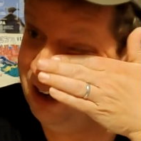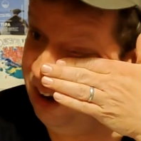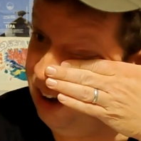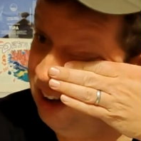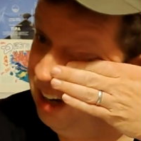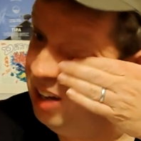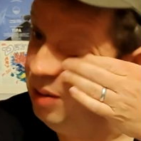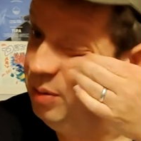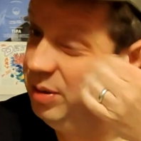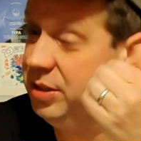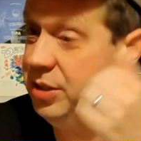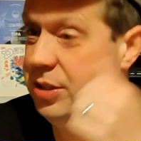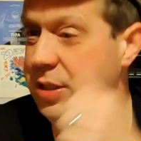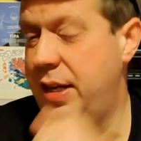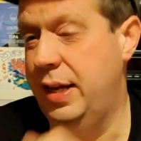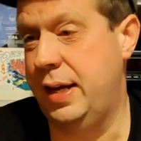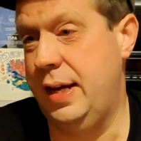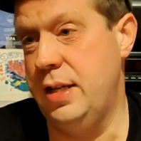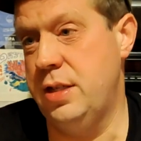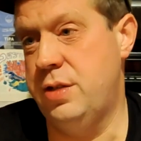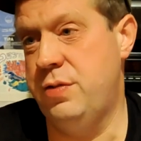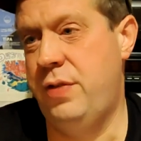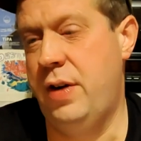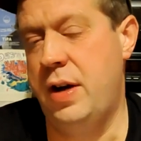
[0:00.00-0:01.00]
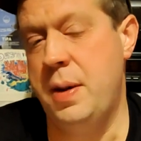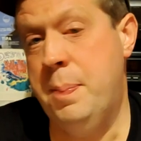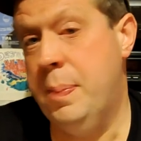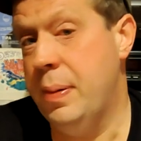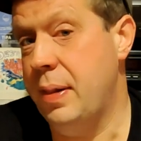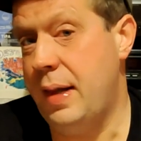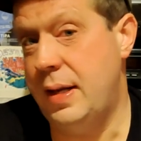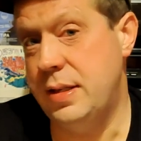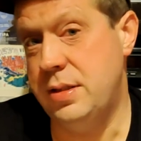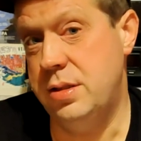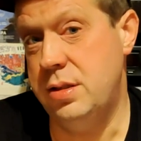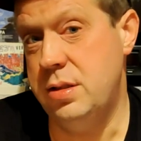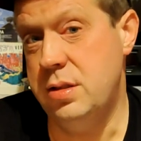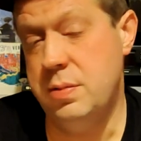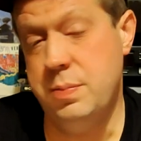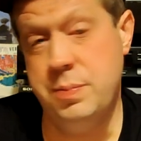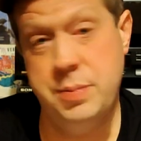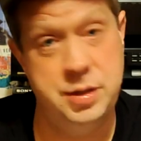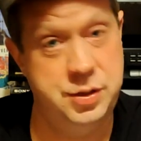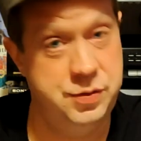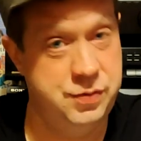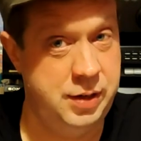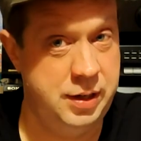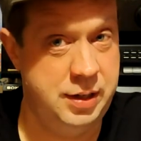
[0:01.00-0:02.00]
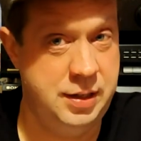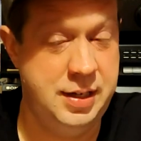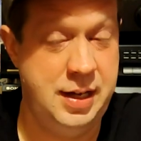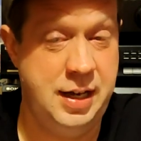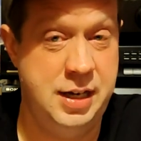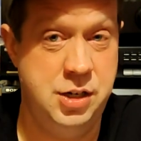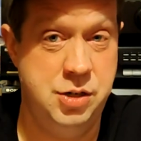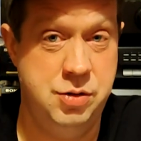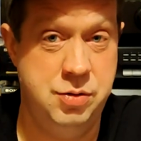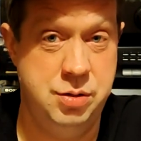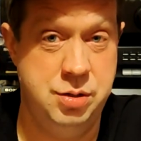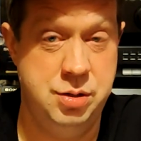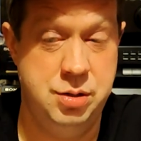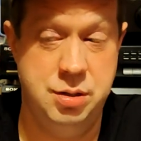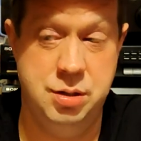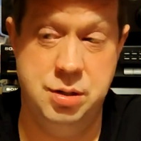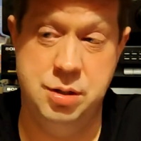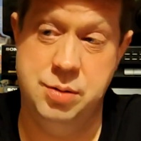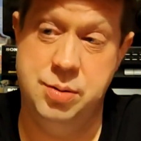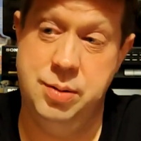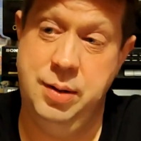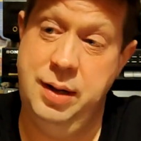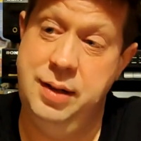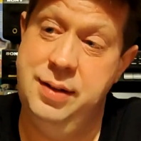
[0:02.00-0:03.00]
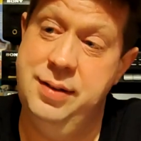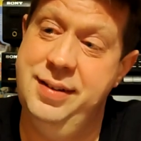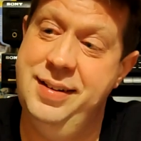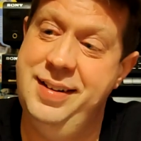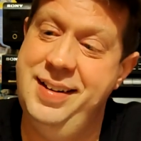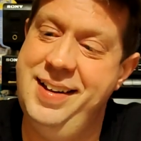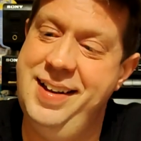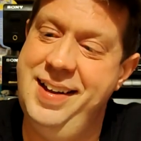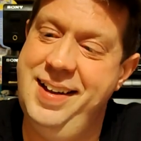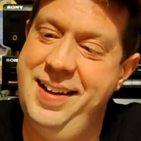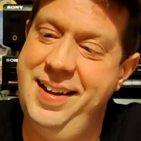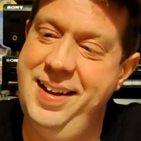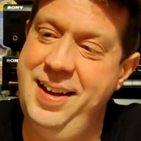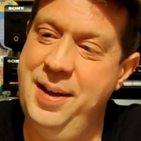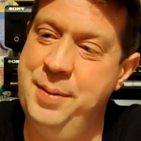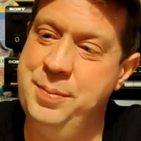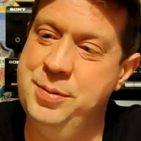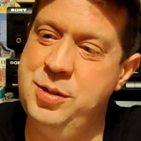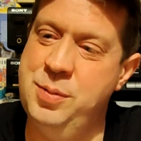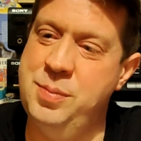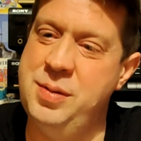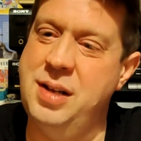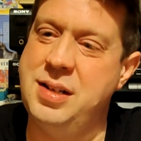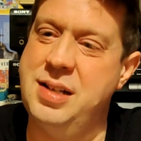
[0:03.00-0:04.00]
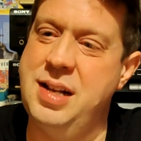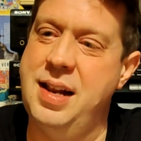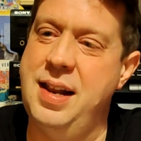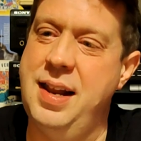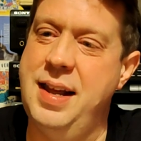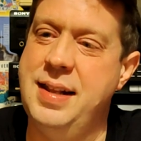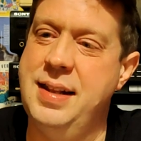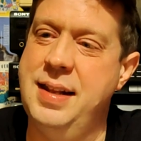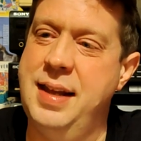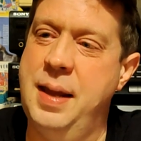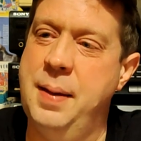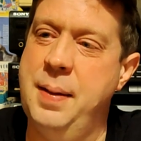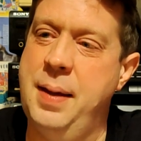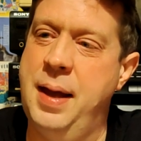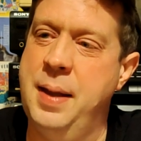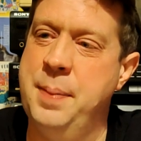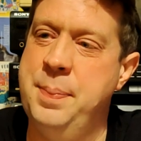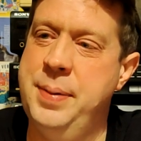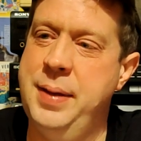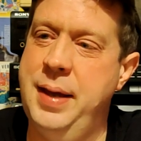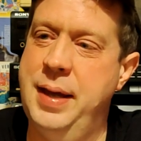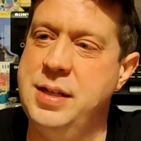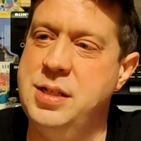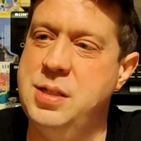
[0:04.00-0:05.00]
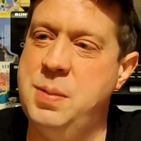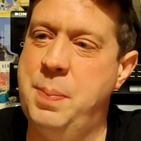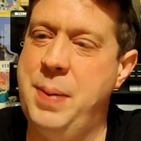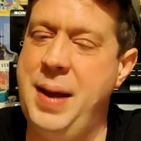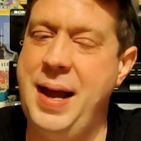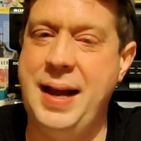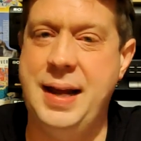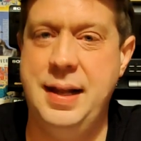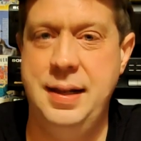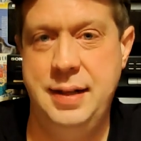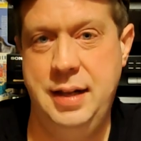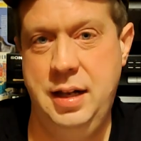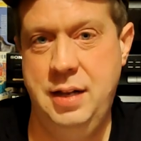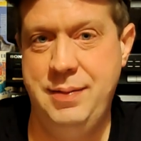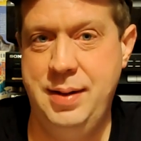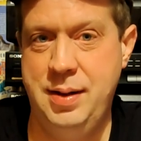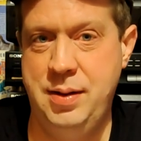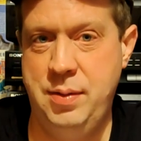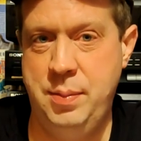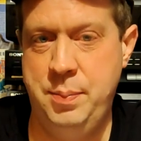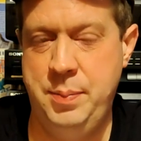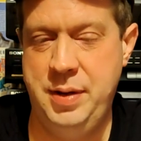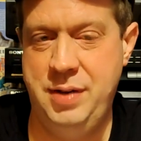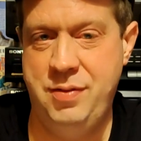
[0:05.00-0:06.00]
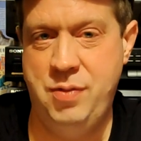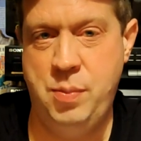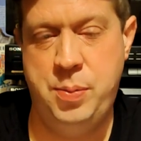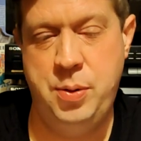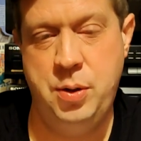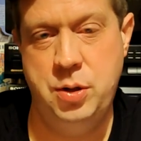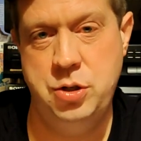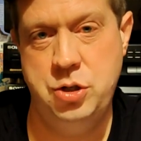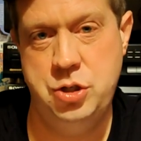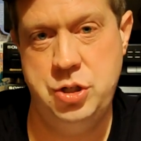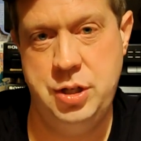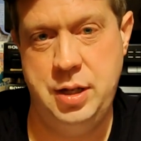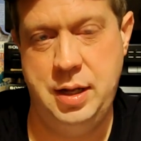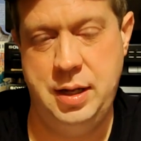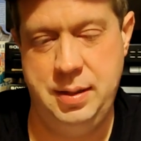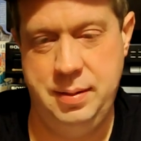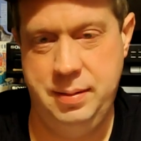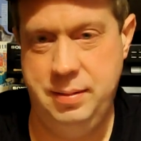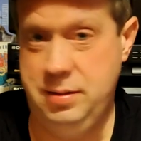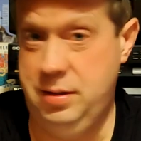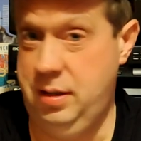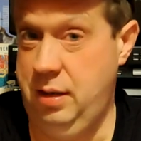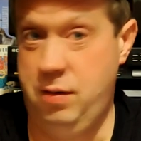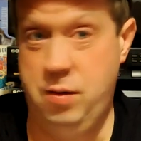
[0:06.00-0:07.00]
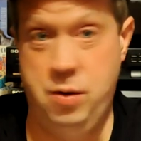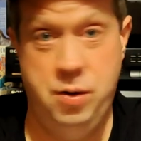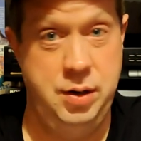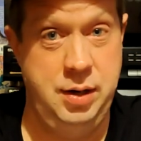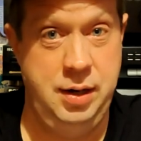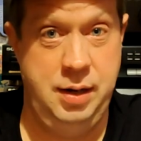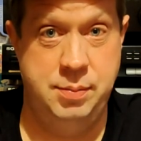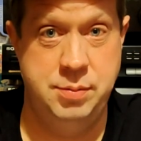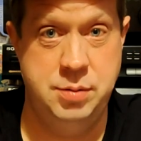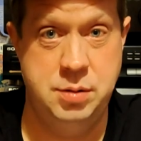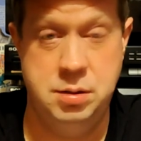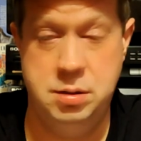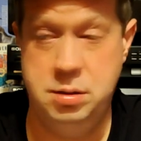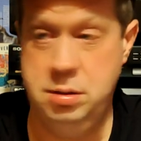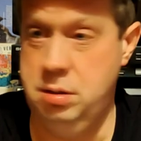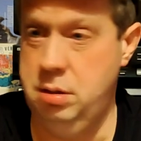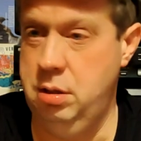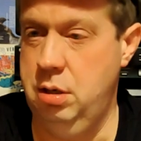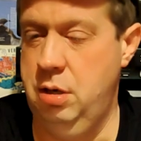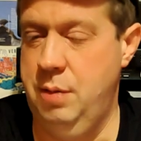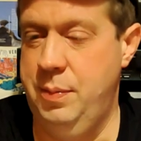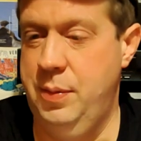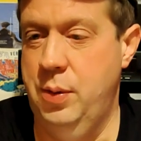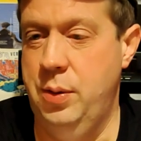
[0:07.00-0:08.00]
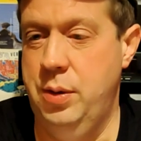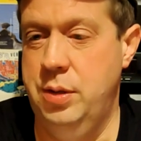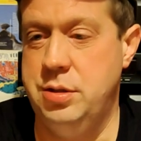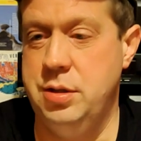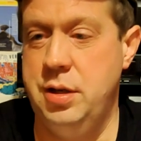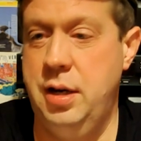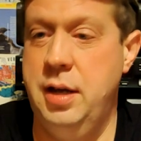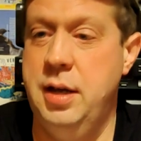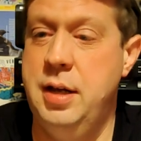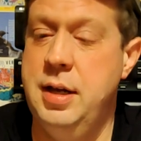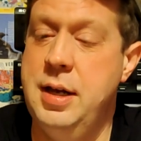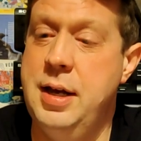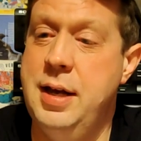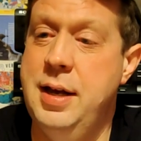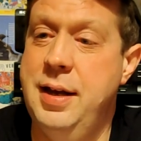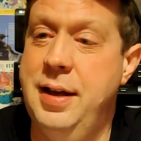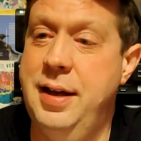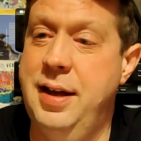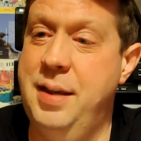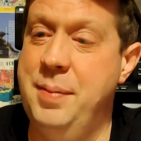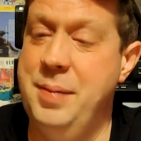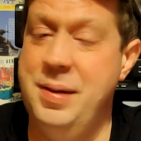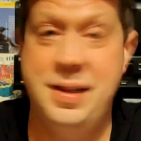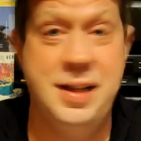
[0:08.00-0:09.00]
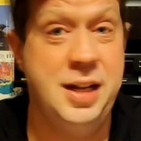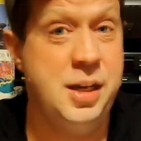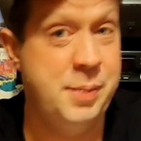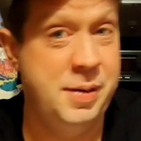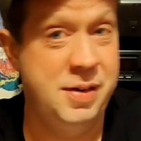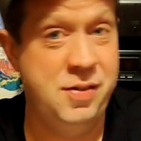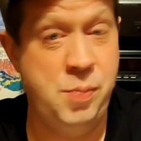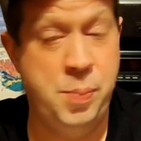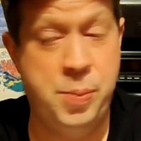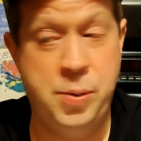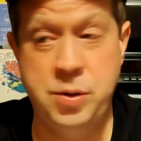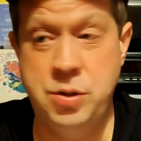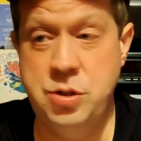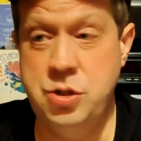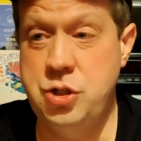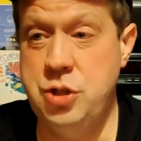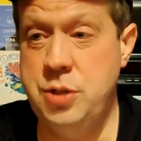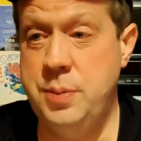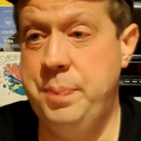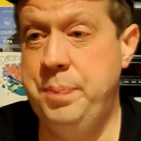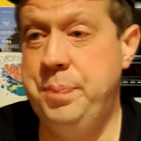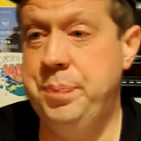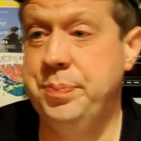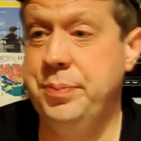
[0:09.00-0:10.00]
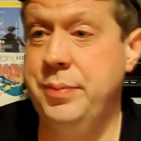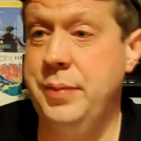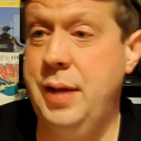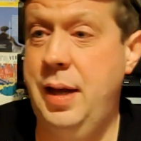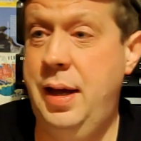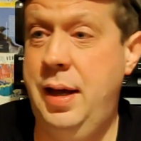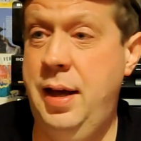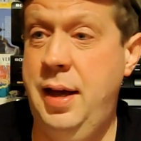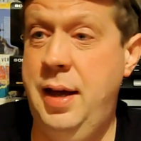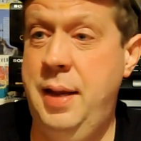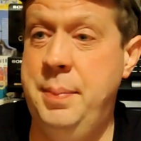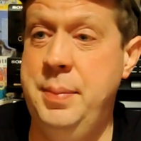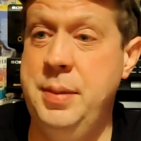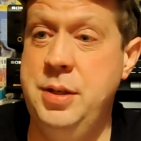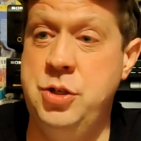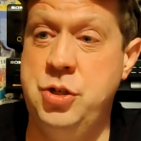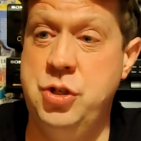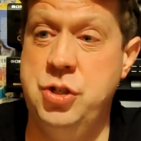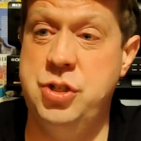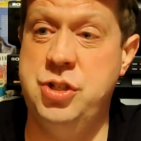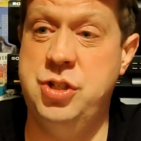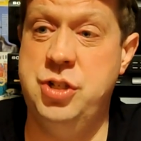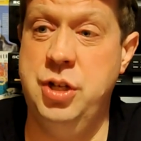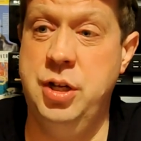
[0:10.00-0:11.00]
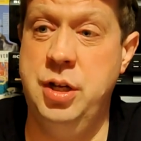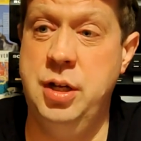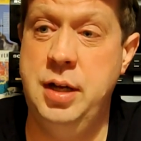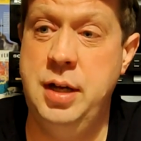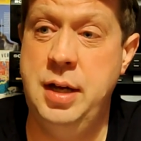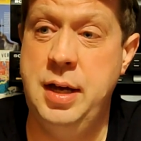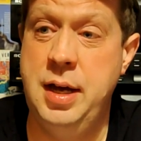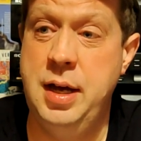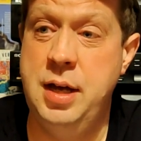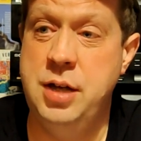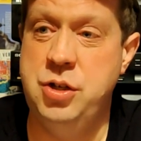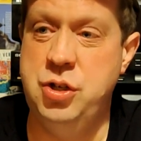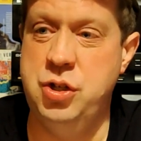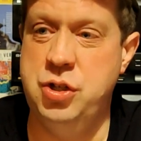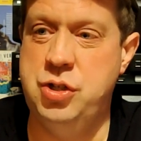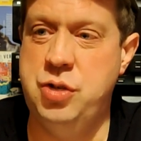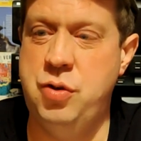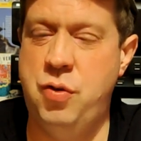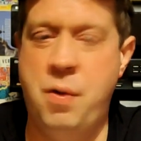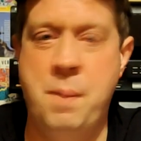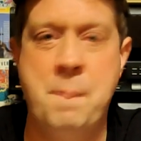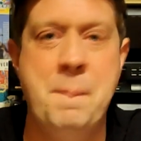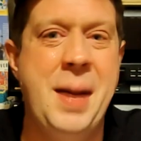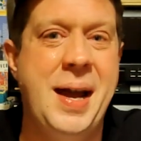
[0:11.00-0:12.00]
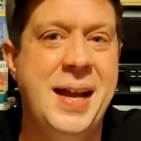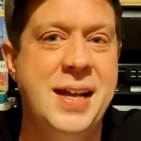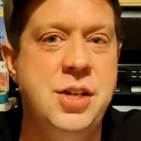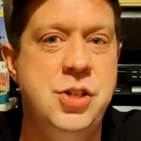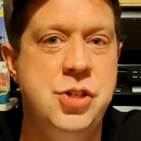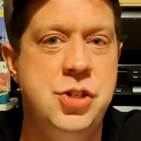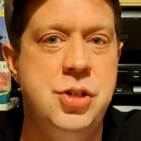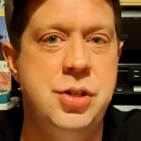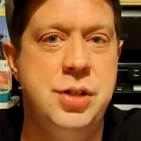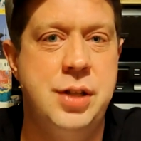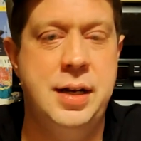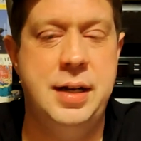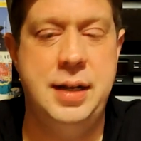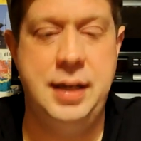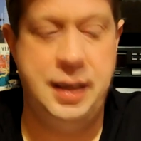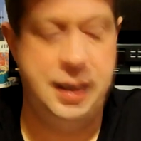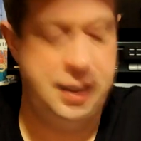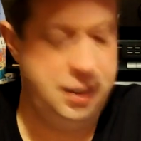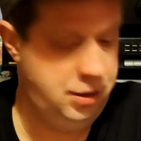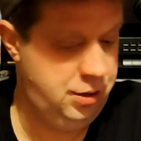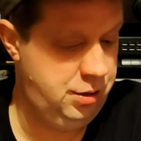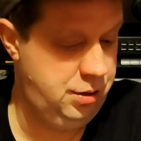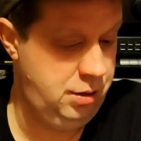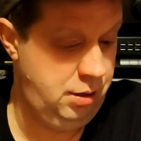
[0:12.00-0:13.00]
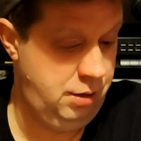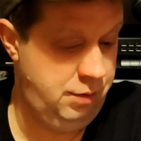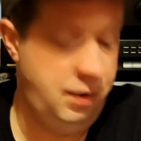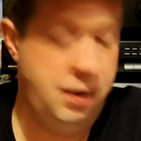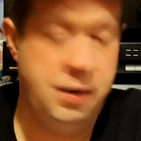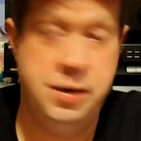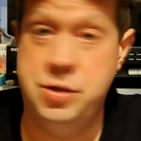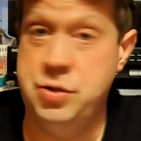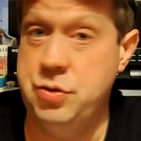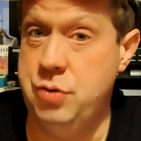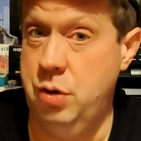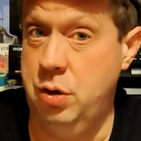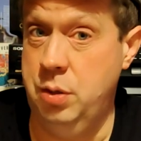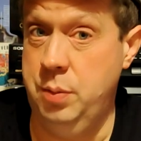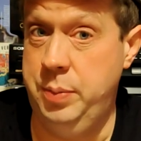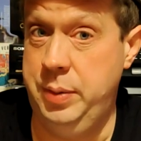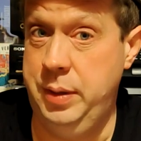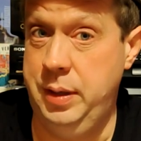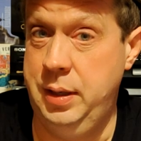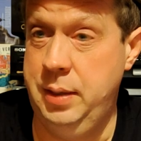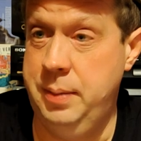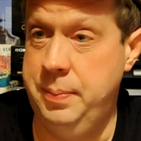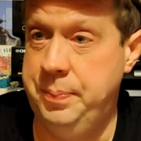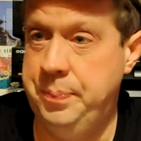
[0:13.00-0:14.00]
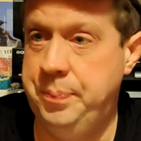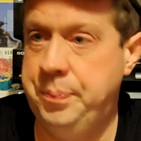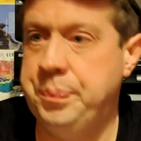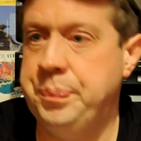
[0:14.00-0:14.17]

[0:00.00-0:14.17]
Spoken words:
All I would say, it's very pleasant, but it's very dangerous as well. Sometimes I like the IPAs to pack a little bit of a punch there. See, already I'm slurring my words on it. A little bit of a punch, just to remind you that it is a very strong beer.